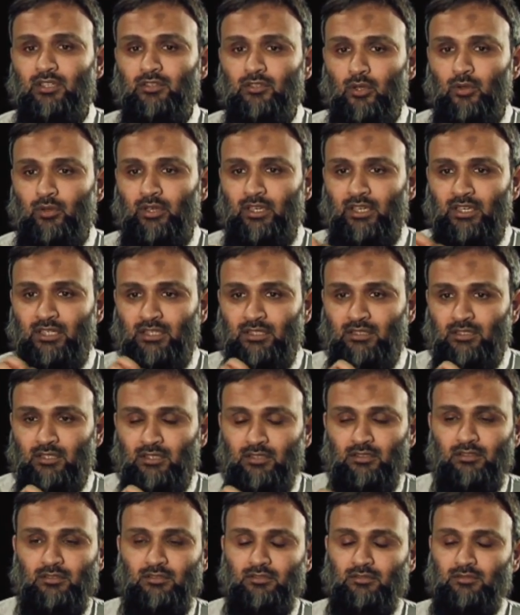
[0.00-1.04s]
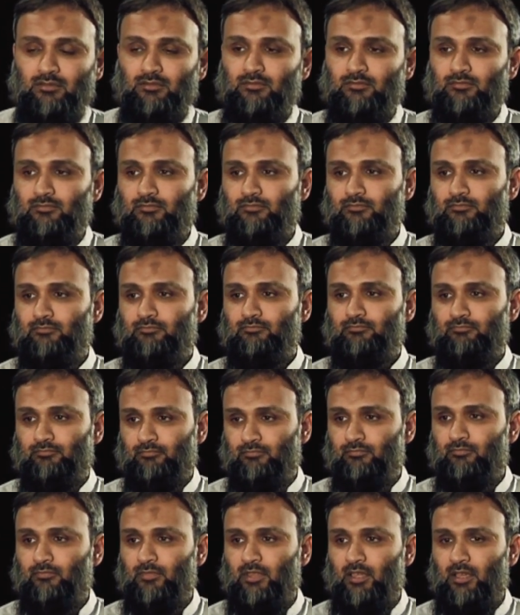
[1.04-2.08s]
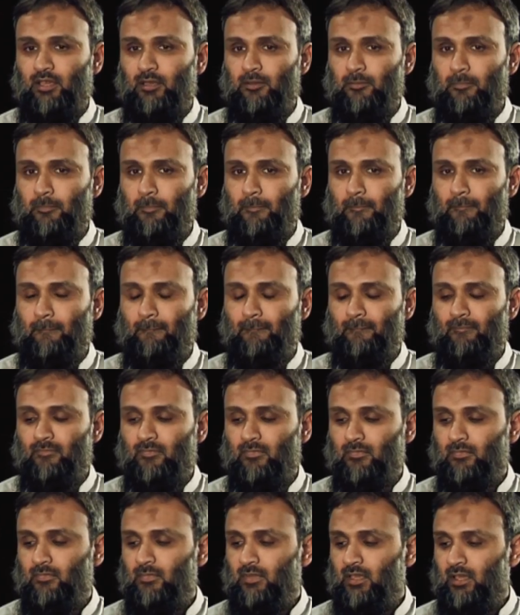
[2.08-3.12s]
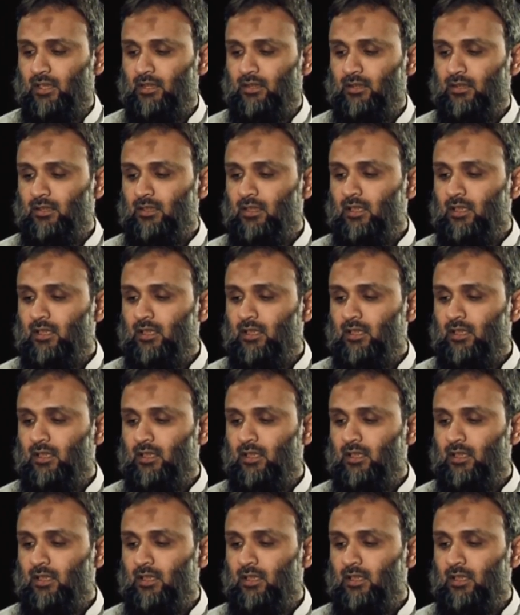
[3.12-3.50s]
Tawheed. Yeah? Khair.